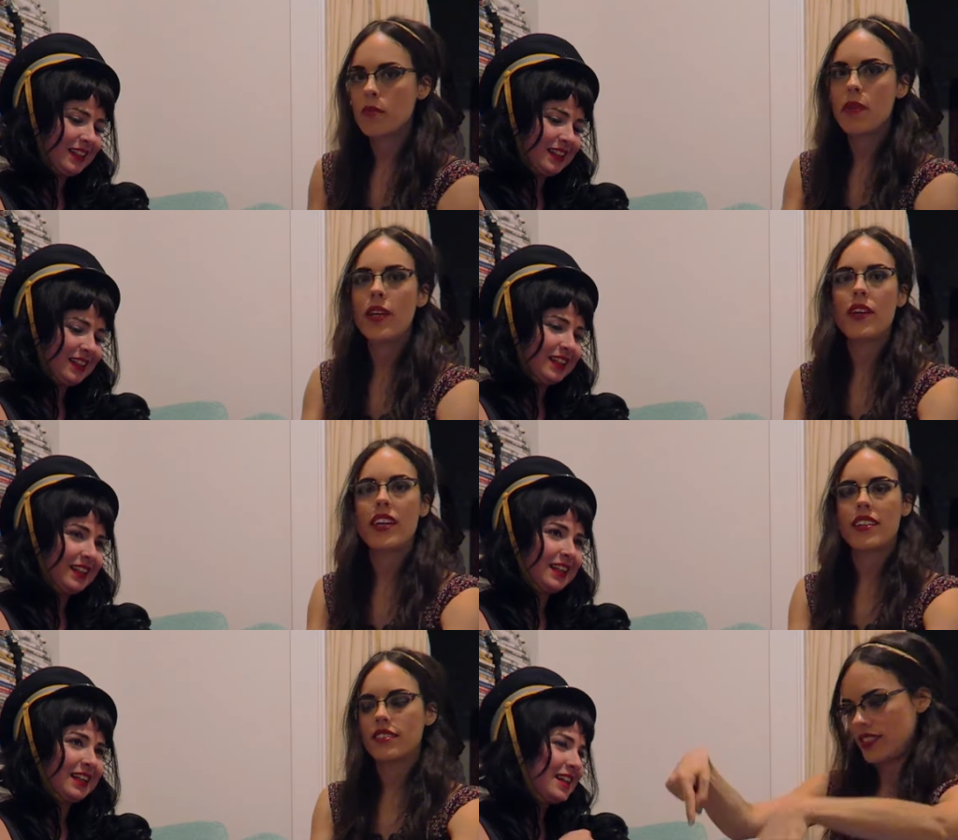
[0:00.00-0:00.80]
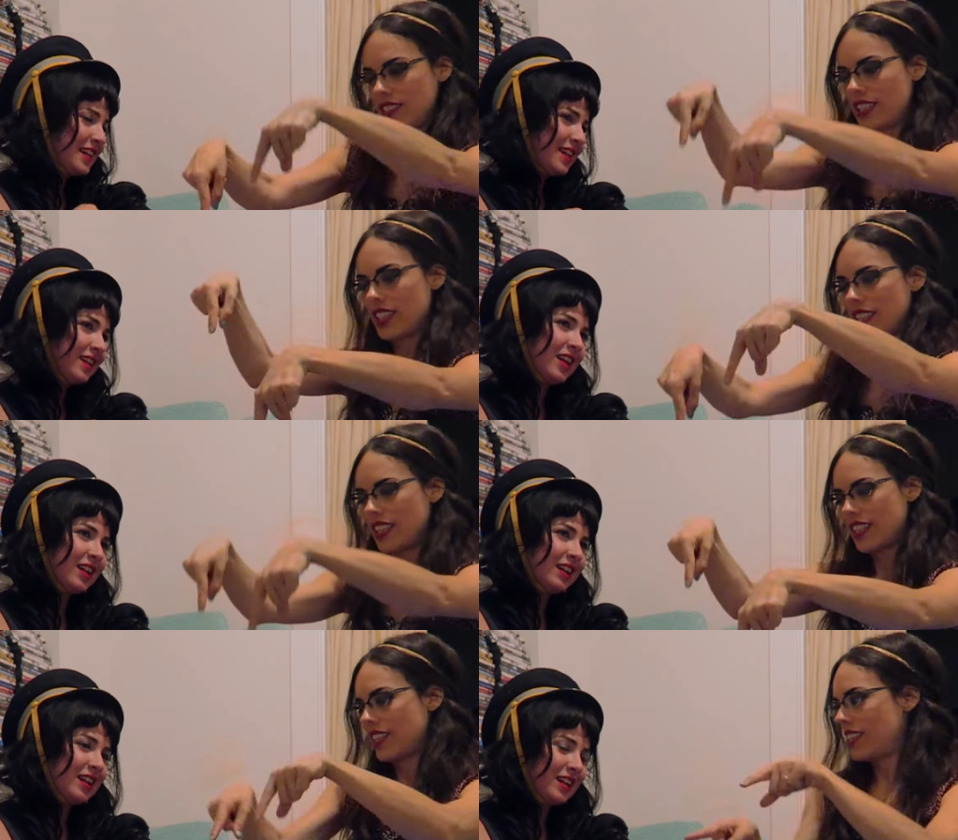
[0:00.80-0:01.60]
Speaker 1: and Pee-wing.
Speaker 2: Kiki
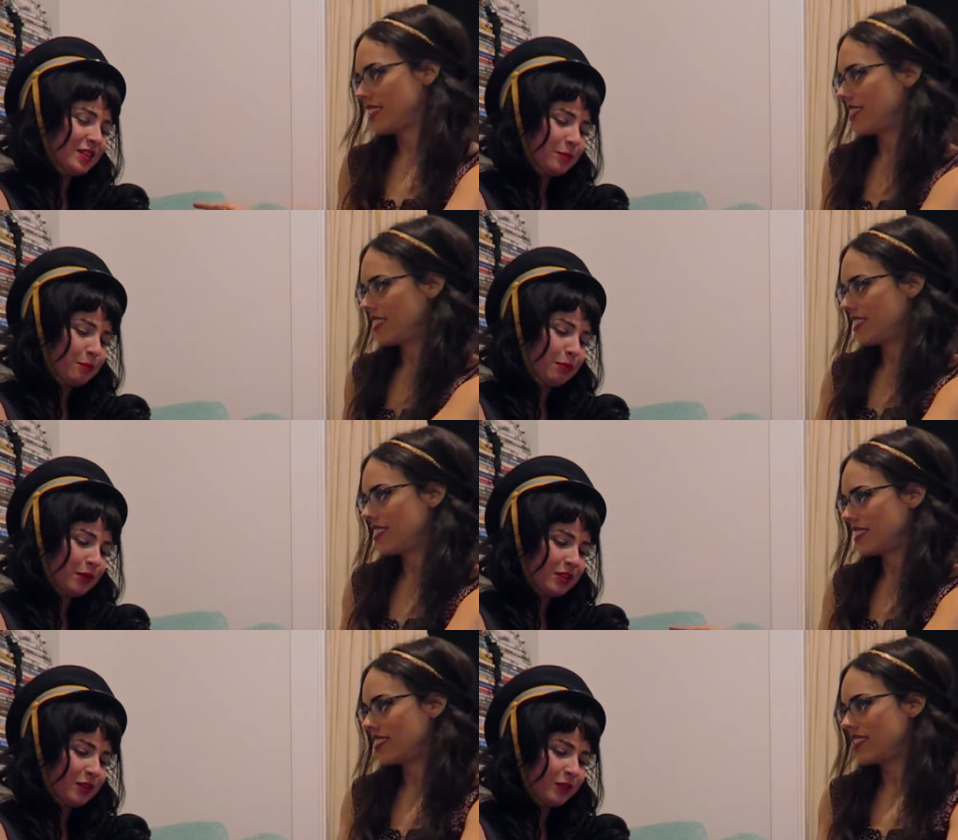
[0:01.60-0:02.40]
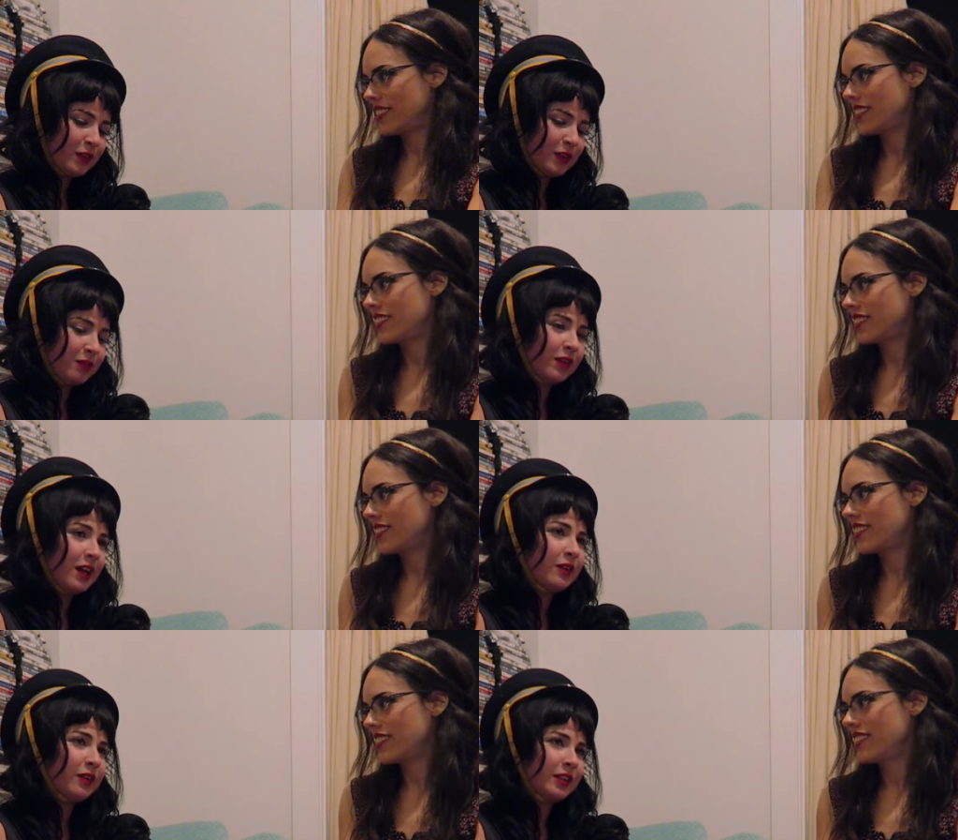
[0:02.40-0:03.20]
La La's Princess Fairy
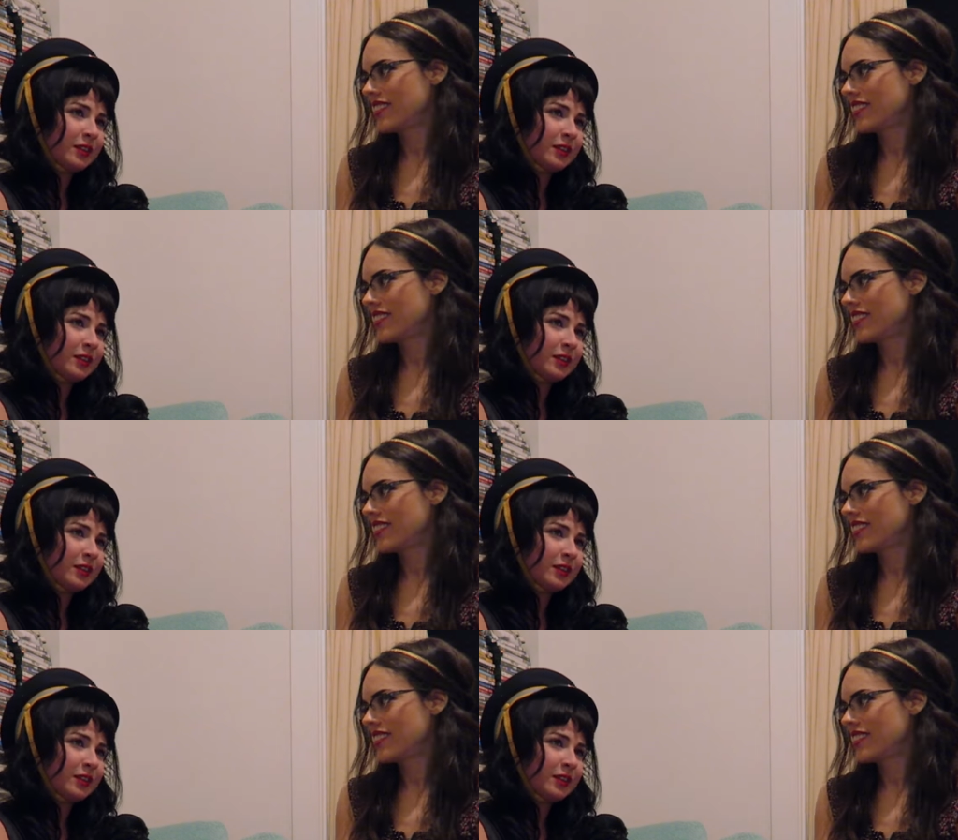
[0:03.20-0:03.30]
Flower.